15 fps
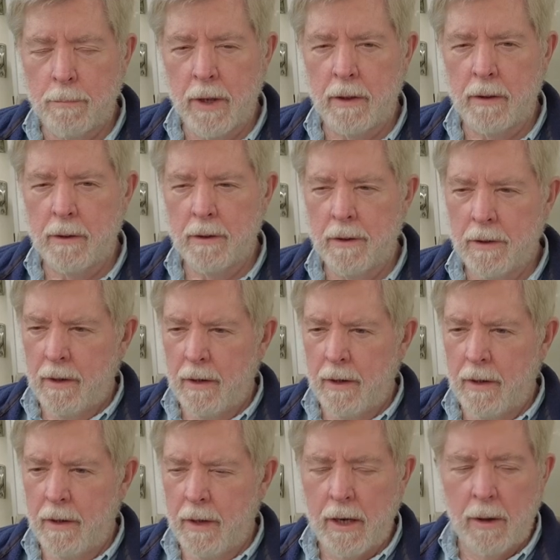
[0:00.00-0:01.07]
but
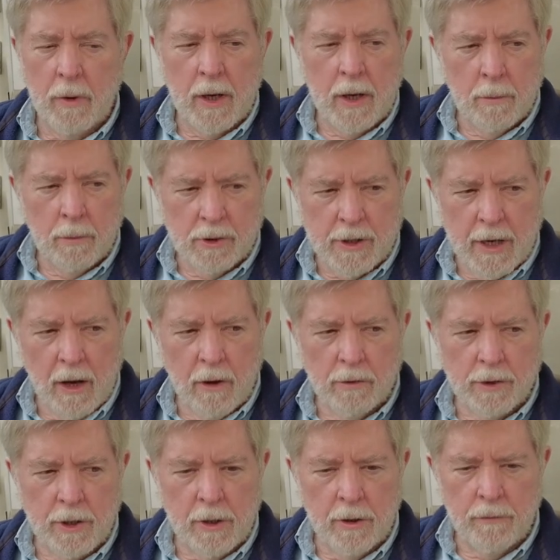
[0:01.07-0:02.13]
uh, anyway, he was down
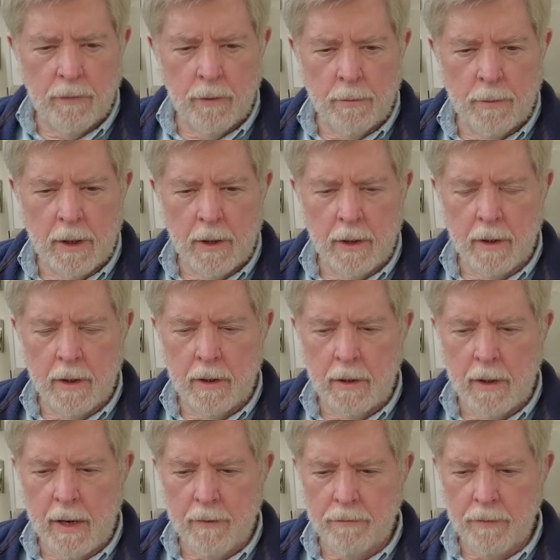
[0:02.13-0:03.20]
to interview me uh,
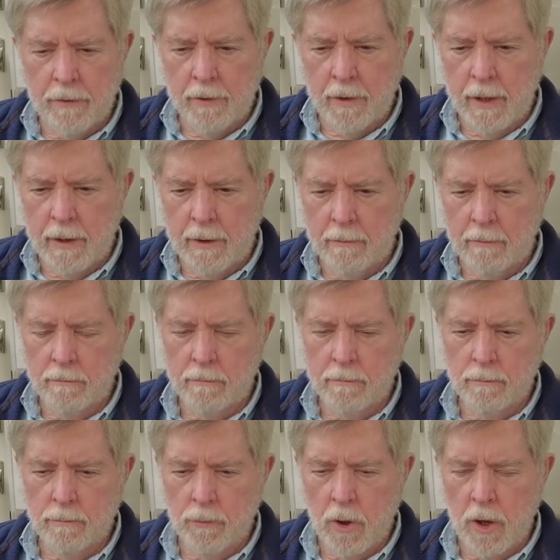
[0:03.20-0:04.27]
after I
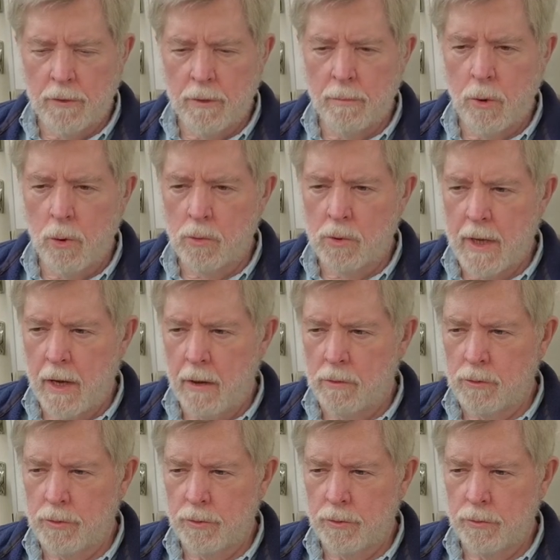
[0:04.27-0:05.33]
brought the boat
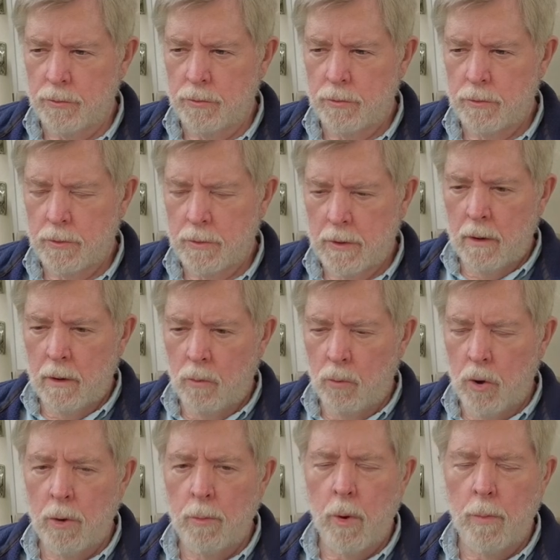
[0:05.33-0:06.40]
down to
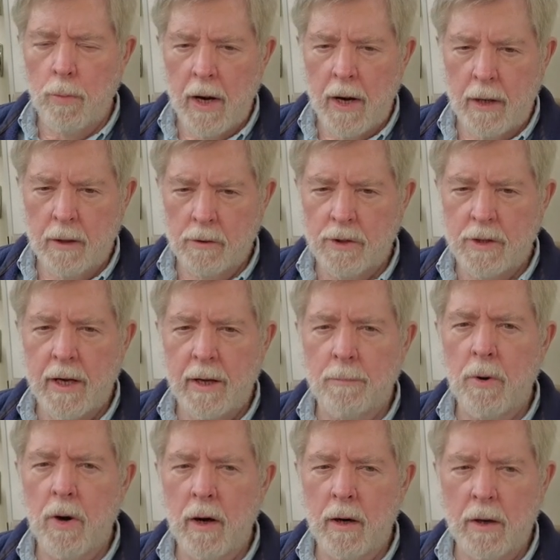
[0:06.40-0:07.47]
William O'Brien State
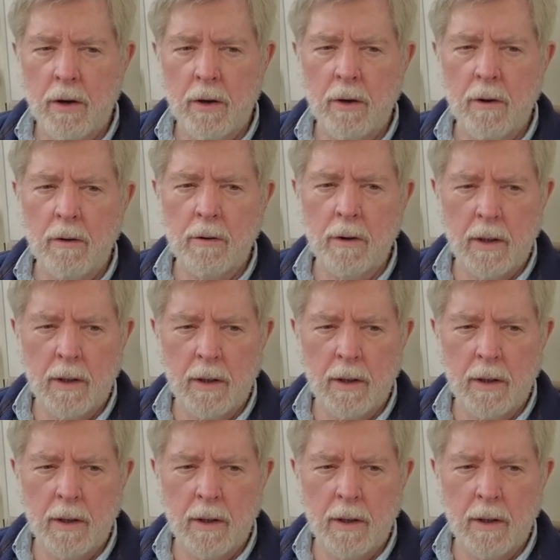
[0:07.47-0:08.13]
Park here,